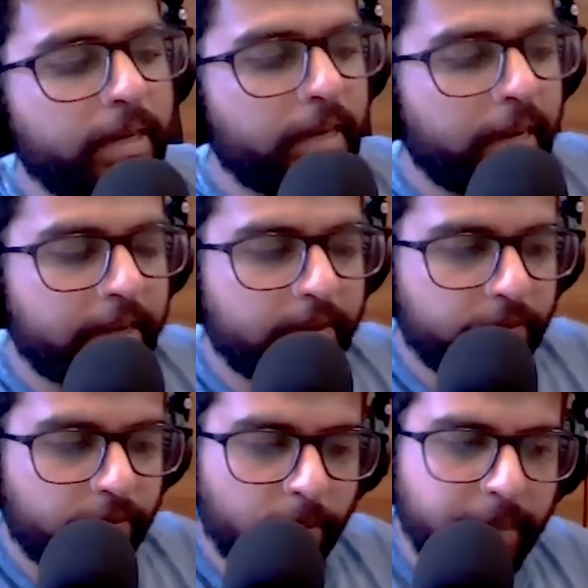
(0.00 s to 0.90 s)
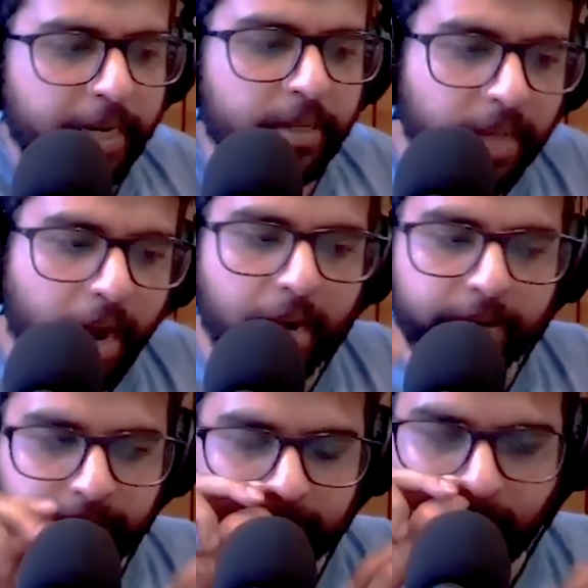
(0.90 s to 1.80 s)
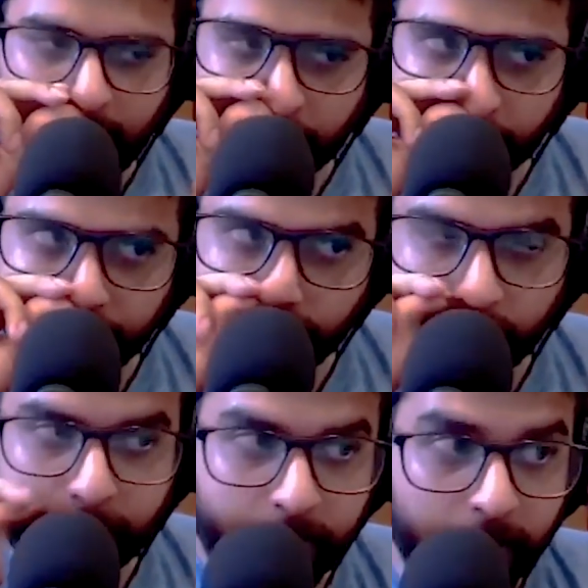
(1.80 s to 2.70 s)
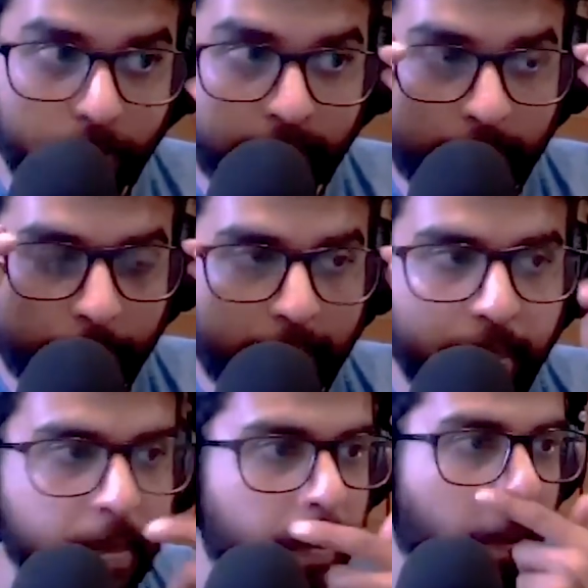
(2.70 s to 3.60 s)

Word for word: but like for me, it's hard when it's, I am the only person doing something.